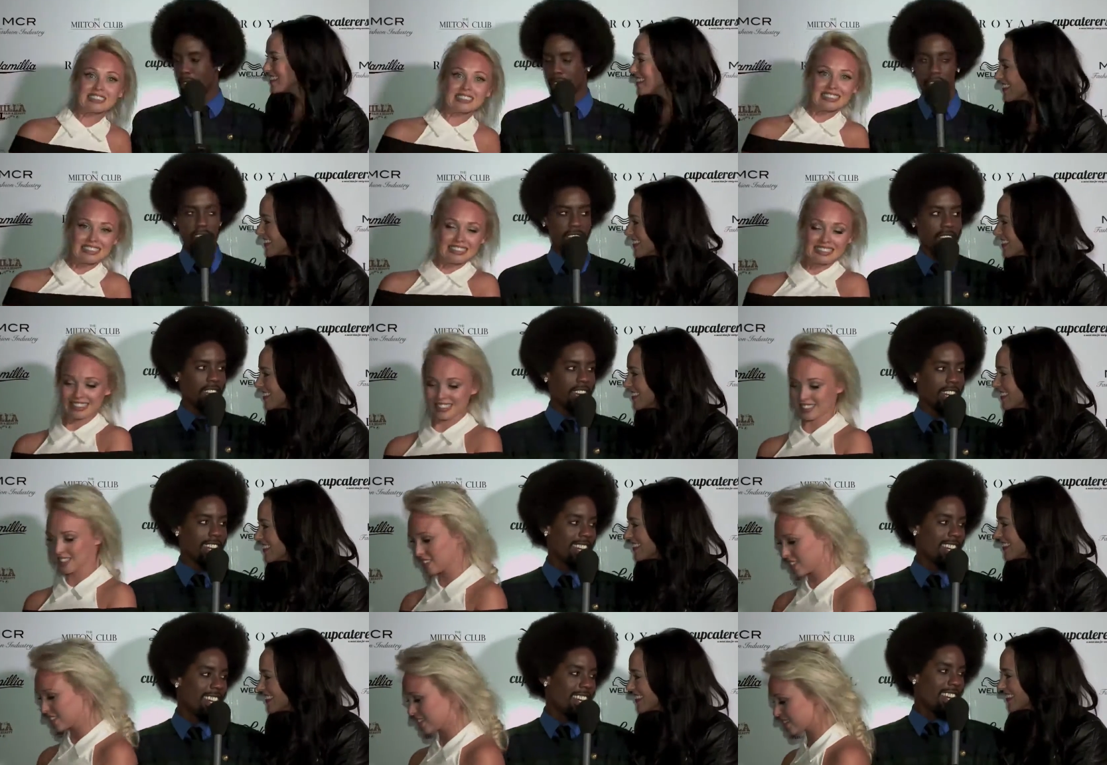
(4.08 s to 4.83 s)
Speaker 1: the
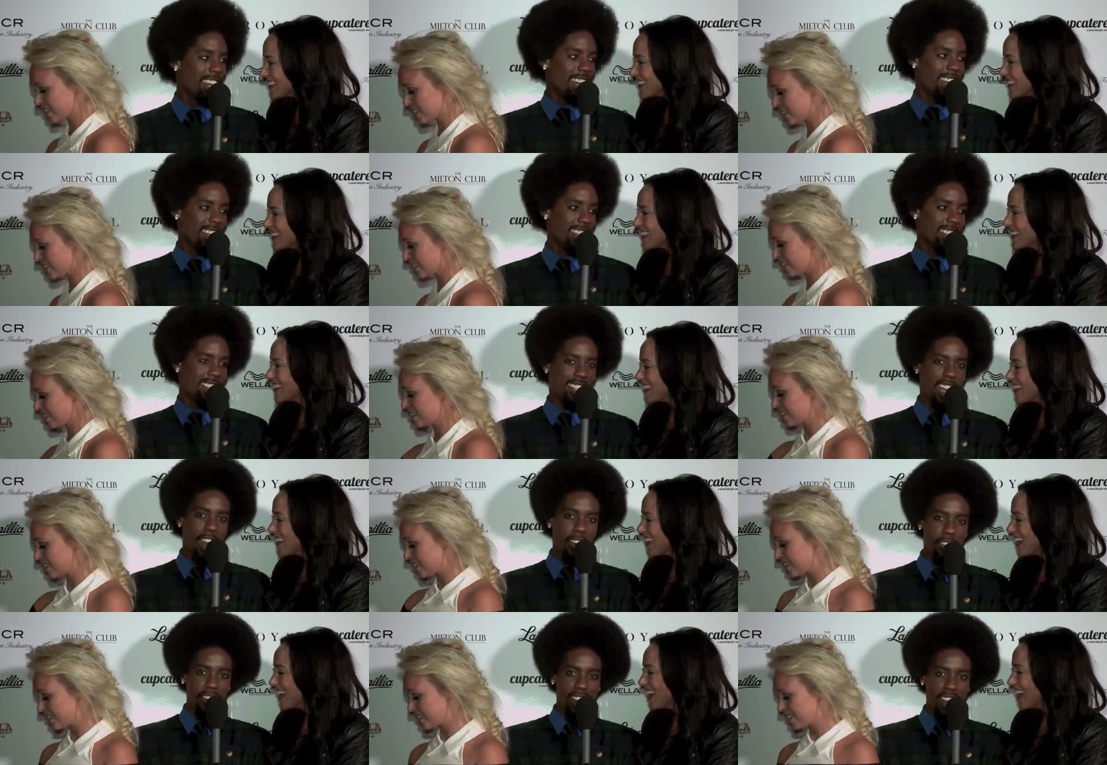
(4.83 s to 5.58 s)
fill-in. It's
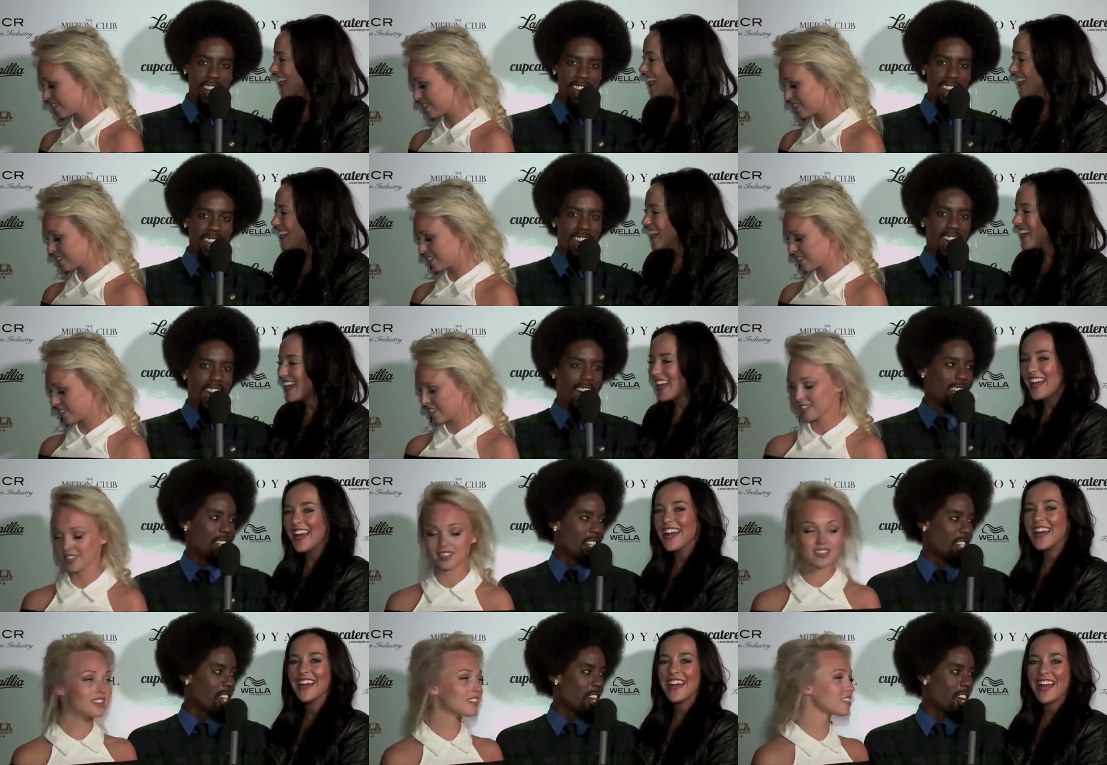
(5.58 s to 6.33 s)
Stephanie
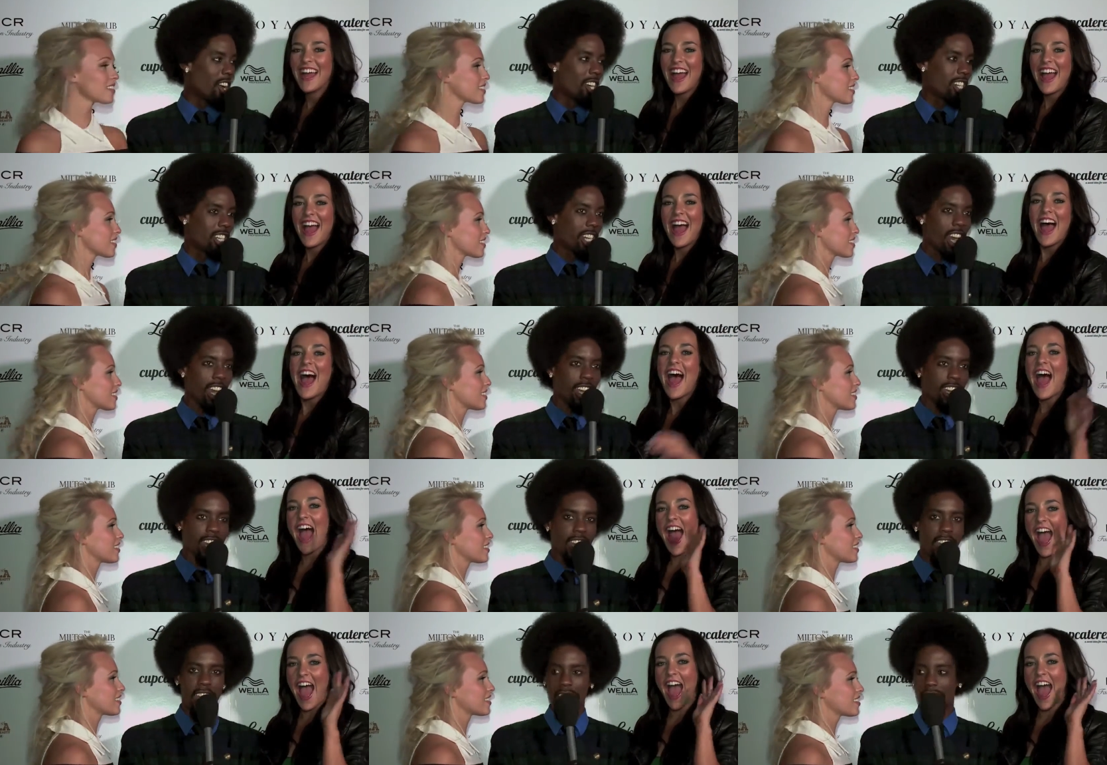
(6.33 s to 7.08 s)
and Jorgie,
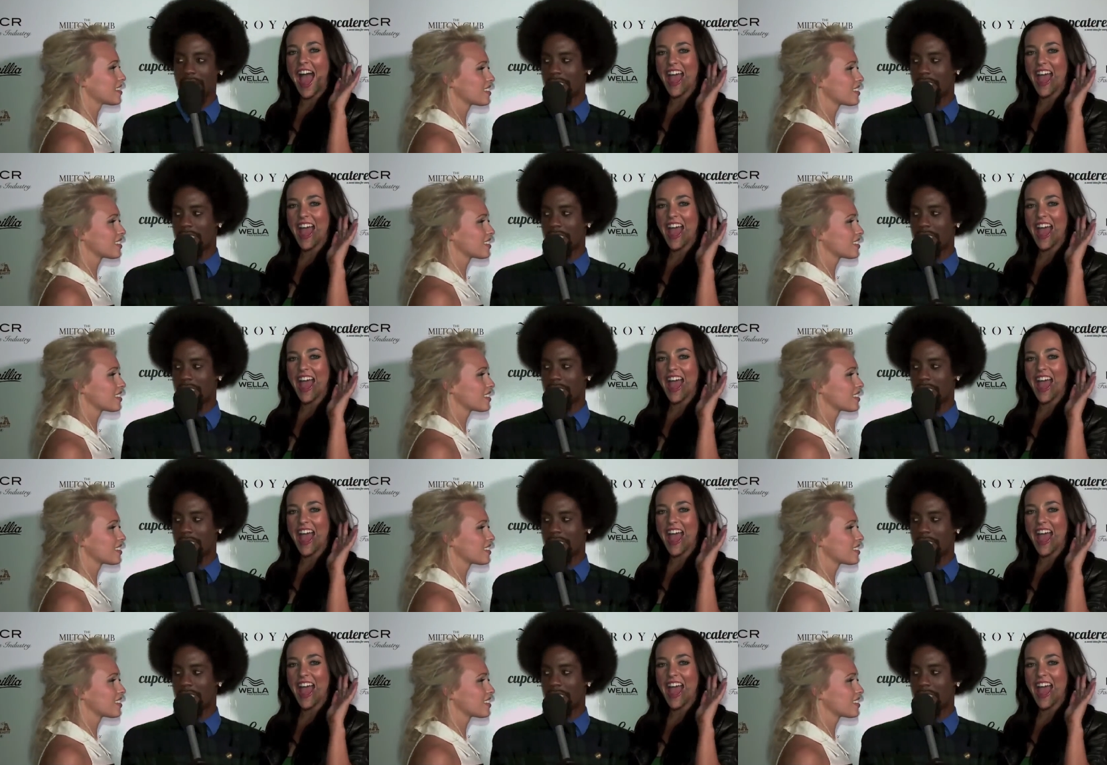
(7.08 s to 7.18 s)
a.k.a.